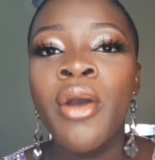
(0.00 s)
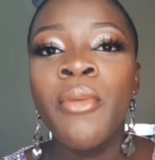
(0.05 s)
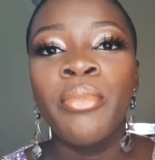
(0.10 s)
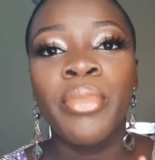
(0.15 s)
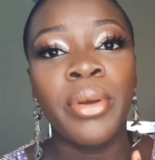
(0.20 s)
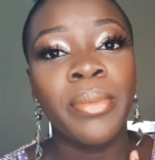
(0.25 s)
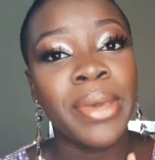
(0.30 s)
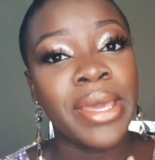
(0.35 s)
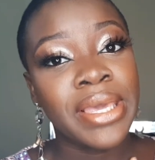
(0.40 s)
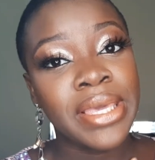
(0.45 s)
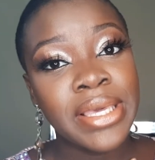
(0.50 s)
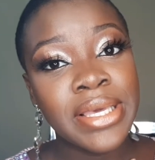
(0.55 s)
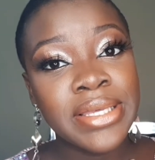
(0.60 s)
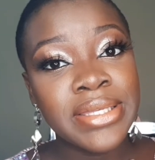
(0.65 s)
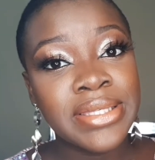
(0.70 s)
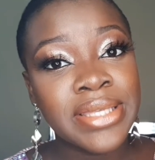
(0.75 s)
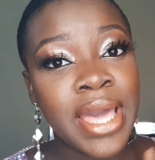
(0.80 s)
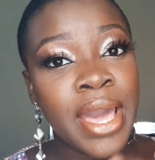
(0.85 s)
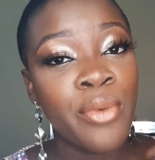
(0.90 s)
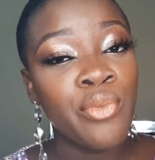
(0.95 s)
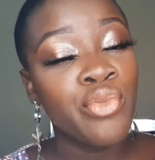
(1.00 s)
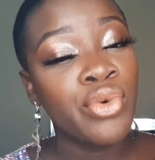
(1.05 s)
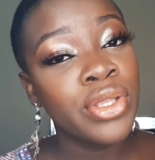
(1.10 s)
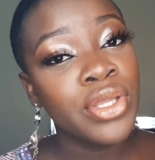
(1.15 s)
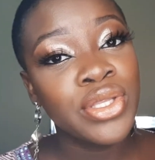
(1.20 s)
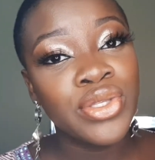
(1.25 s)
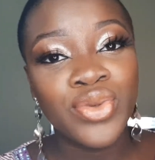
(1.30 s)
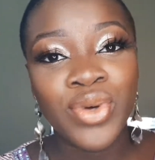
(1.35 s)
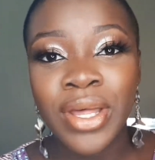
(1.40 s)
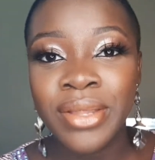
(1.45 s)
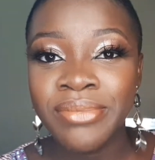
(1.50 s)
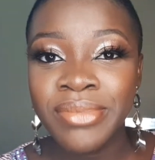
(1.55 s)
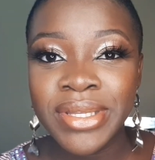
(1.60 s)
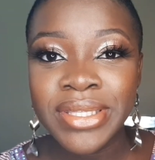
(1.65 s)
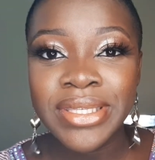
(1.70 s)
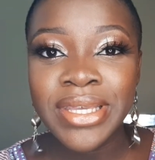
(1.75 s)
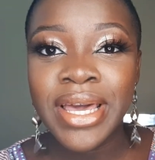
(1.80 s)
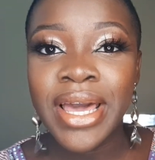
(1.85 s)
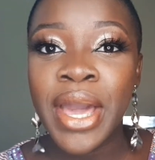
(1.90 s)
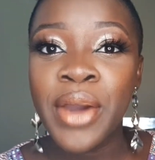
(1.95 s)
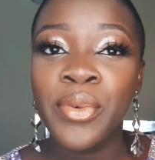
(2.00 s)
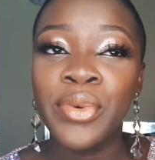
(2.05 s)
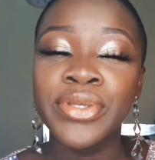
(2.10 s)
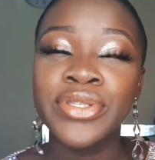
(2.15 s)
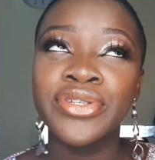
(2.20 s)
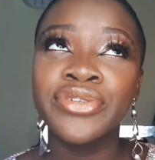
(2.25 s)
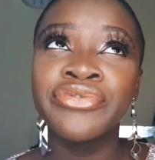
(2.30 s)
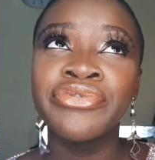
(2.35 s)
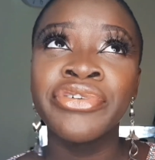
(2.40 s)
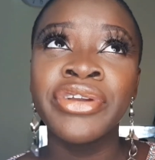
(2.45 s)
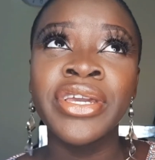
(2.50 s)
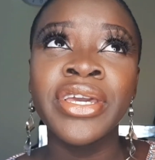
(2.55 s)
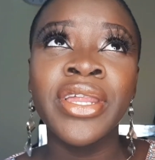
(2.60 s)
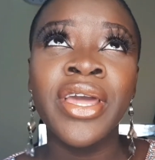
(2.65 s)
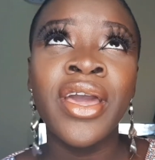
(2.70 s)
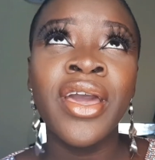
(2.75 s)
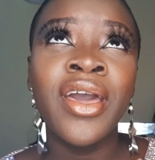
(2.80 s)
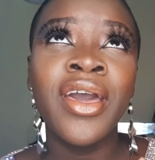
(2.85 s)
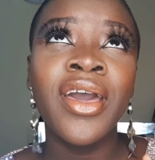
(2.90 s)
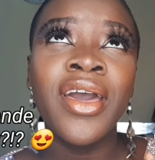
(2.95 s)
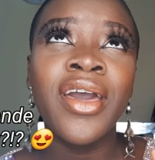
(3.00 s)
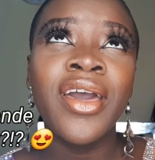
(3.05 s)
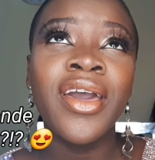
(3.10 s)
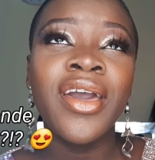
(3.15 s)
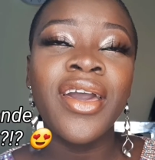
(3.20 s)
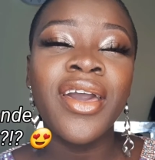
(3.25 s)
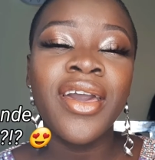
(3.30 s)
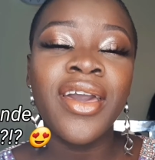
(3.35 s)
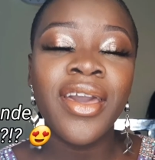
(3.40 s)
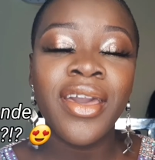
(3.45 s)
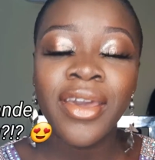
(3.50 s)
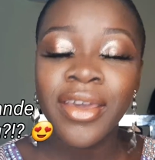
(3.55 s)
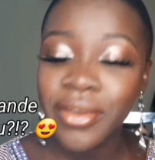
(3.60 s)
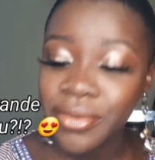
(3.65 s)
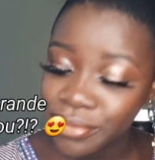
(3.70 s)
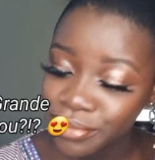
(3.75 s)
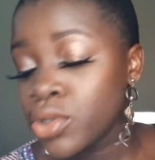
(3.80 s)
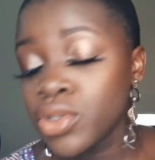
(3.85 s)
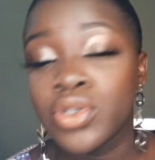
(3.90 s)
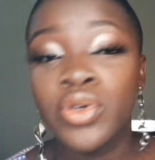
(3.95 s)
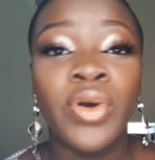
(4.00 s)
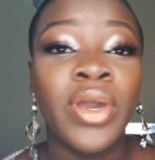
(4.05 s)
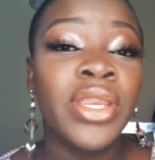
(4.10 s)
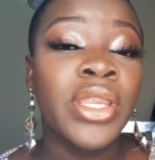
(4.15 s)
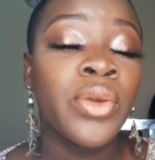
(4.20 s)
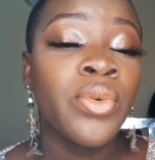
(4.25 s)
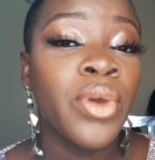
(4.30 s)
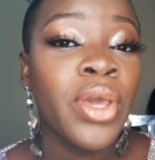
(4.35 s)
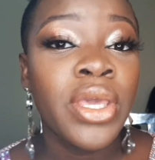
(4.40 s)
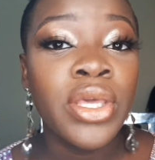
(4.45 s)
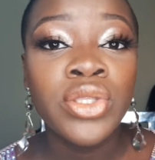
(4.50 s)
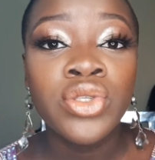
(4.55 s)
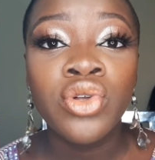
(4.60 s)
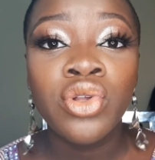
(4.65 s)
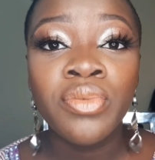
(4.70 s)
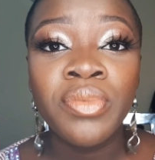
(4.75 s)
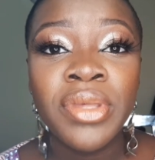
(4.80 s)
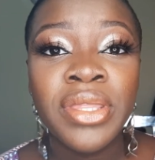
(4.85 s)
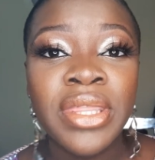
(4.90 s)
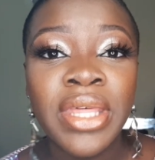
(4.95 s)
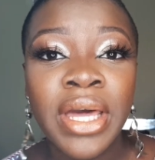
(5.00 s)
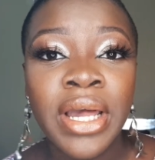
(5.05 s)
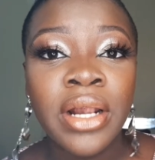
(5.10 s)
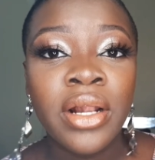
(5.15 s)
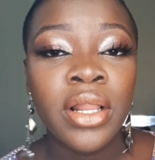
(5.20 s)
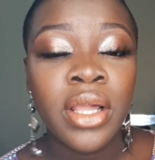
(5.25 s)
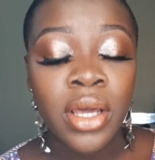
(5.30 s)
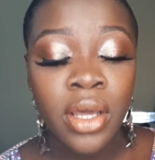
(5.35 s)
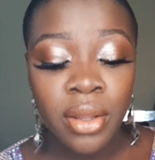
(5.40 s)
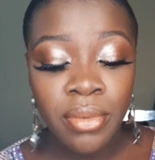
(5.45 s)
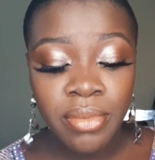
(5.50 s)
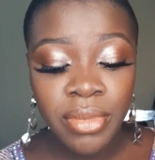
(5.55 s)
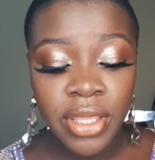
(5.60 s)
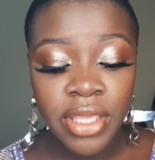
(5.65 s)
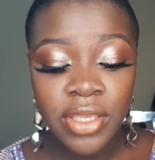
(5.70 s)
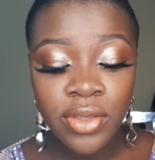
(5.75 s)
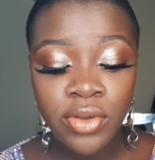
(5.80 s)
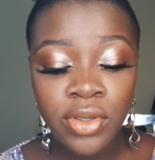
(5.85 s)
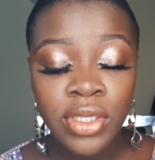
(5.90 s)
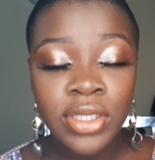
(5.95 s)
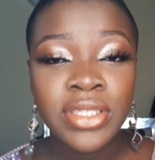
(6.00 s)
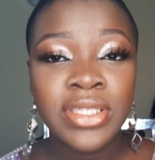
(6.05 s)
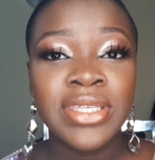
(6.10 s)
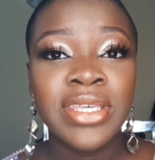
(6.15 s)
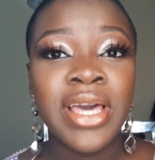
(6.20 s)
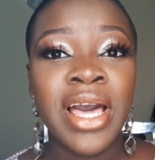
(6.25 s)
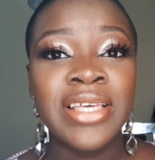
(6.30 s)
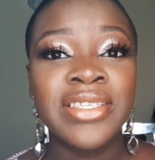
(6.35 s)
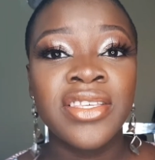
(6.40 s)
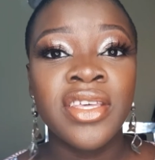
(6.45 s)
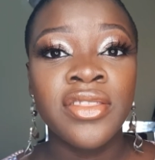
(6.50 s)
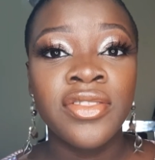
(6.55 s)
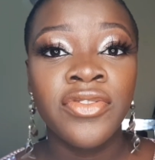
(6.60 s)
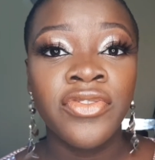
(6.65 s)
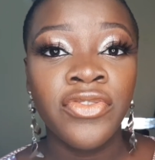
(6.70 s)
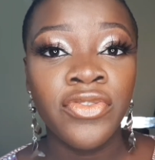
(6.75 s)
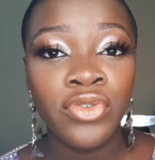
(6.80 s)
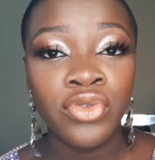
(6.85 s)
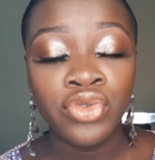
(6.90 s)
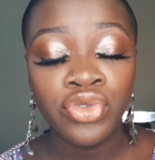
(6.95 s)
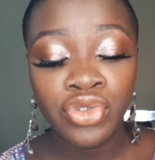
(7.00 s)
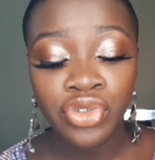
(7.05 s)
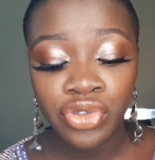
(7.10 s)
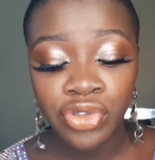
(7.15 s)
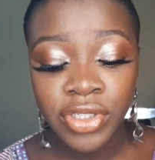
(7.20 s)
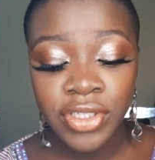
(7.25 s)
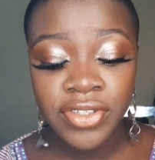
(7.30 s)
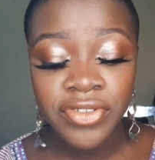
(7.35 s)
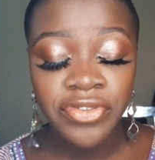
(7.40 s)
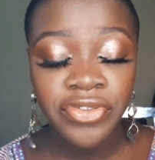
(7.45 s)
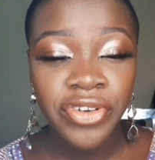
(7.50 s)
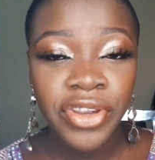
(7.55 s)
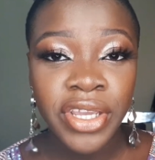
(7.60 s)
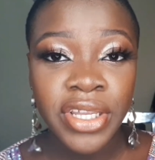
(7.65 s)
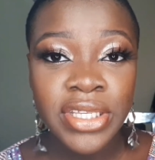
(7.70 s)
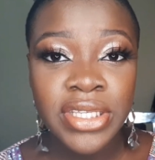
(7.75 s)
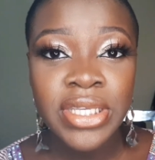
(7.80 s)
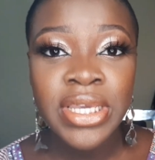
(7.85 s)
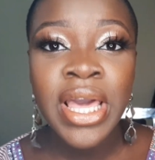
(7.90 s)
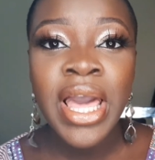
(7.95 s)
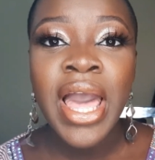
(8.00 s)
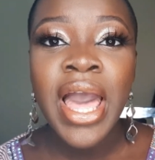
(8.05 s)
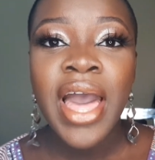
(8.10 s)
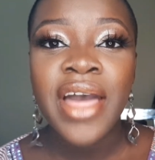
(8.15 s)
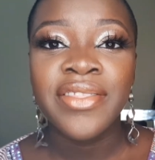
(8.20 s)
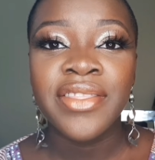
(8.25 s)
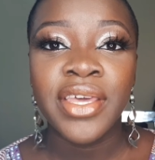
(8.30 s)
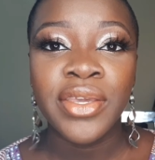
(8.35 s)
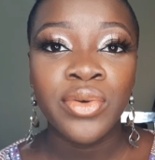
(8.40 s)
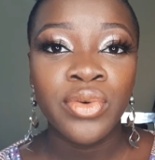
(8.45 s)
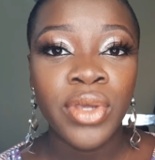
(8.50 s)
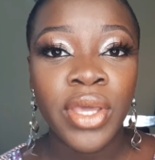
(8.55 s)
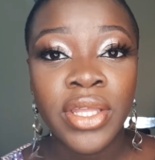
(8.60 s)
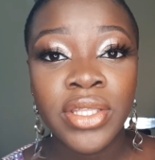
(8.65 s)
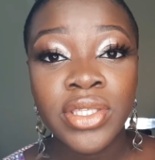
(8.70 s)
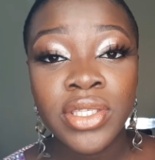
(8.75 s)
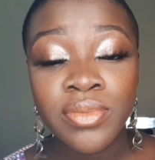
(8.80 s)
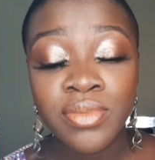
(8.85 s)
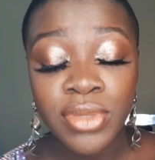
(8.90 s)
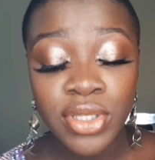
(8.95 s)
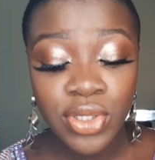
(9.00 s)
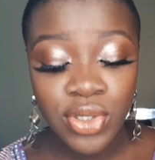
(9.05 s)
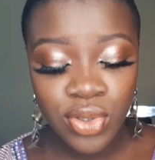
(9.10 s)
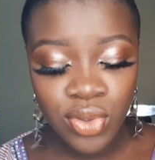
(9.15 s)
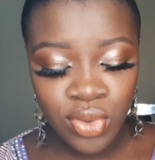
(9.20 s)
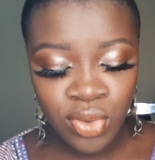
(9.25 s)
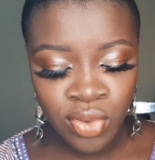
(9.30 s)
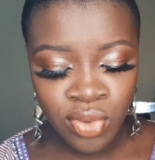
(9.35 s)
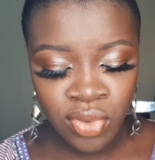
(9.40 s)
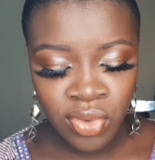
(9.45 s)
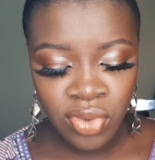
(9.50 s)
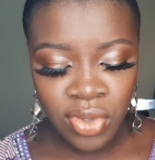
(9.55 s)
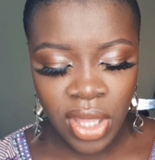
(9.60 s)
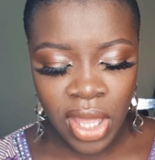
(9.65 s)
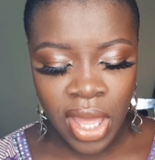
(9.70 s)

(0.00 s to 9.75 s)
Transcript: But in my case, I'm willing to admit that I was greedy. So anyway, he told me that he has sent the phone through his friend and that he'll get to me soon.